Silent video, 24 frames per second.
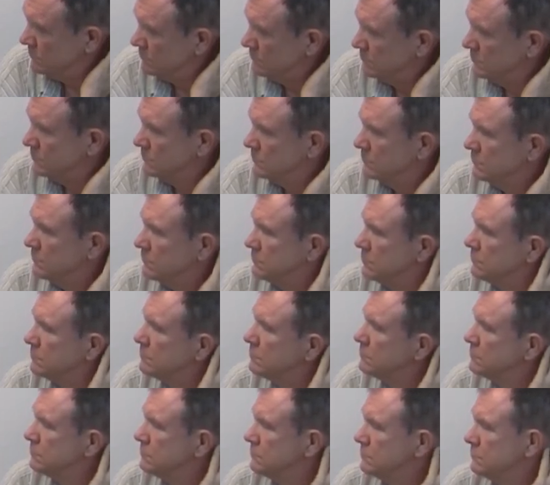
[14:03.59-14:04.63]

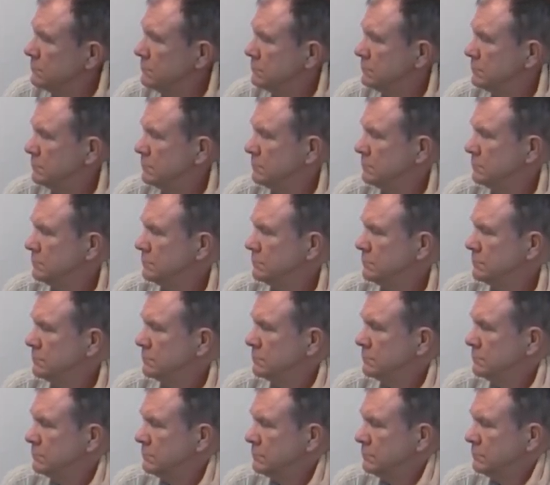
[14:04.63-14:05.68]

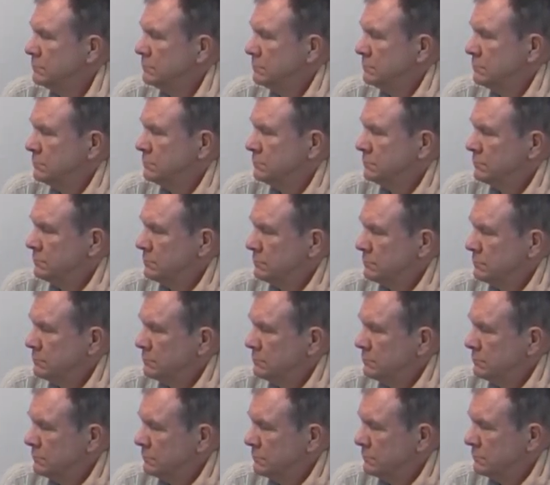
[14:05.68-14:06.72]

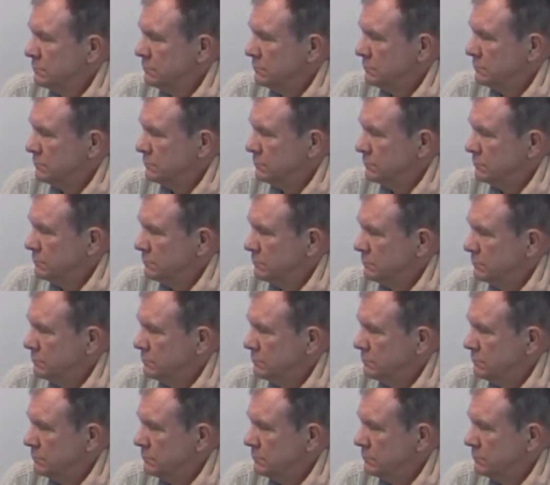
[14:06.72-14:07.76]

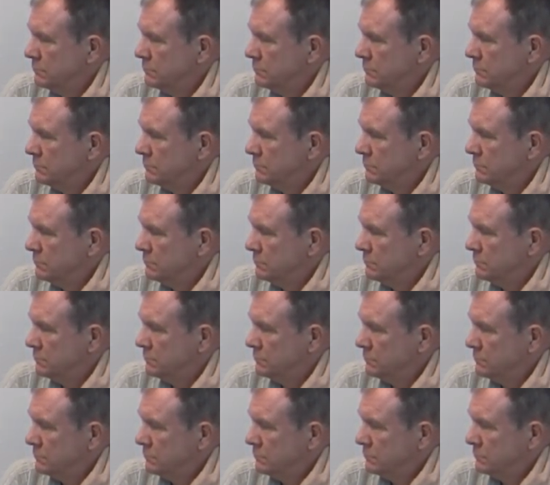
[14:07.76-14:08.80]

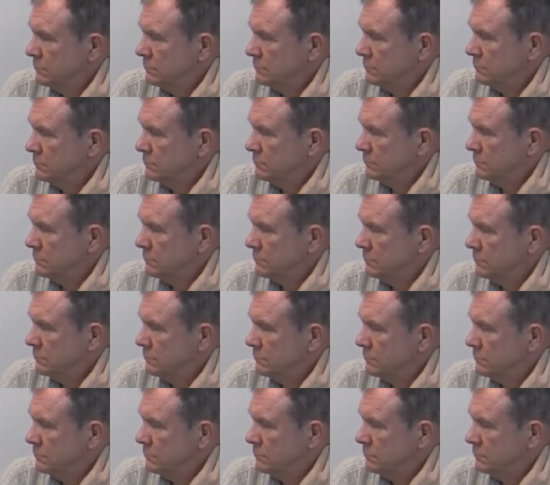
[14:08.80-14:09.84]

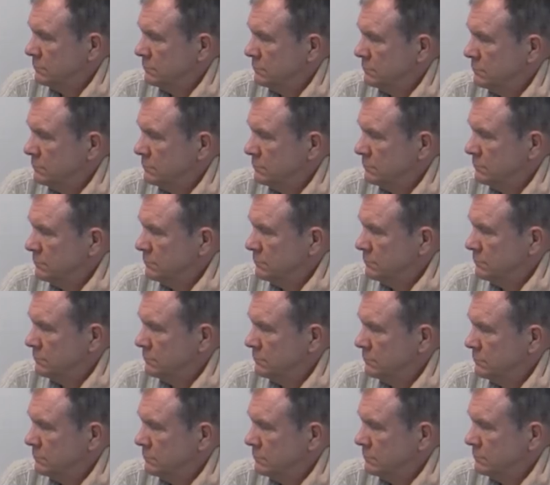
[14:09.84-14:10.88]

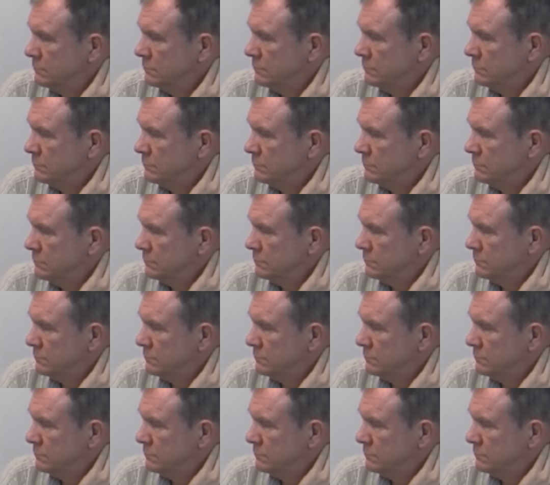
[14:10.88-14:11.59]
The person shown says nothing.